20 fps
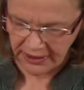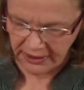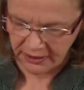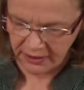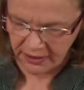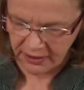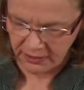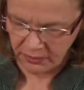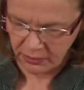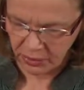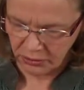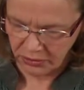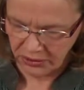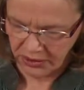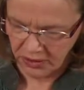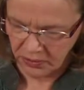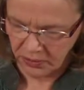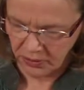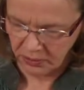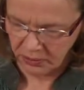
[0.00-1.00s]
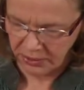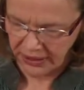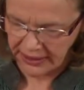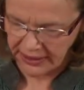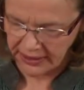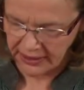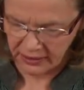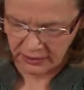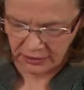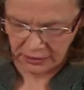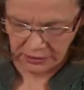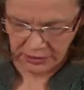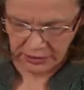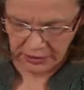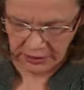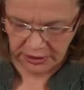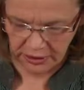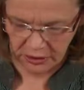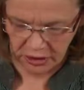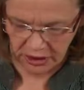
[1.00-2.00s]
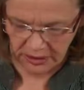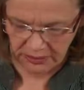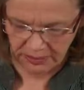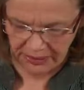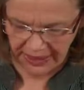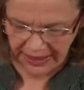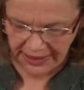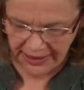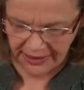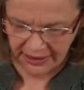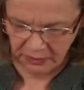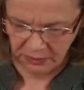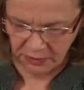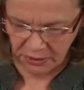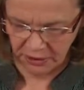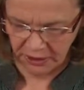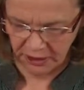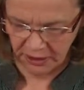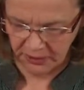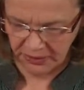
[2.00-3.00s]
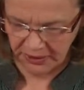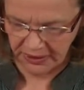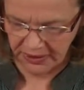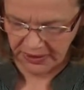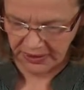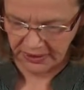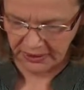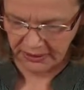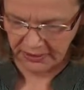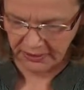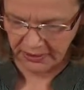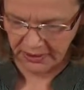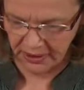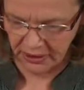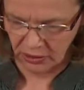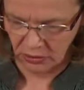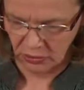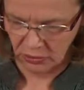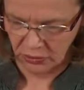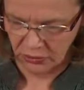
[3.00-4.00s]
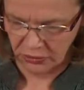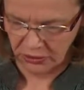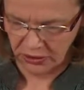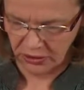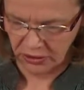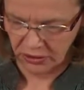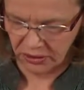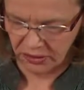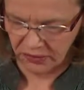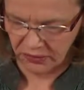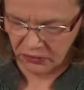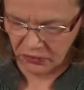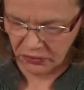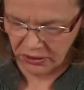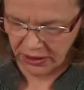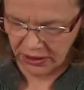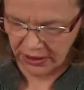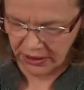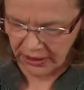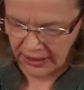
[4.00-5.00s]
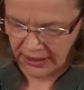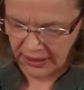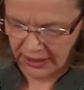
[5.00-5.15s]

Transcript: and his employees with practical knowledge and basic bookkeeping skills in order to avoid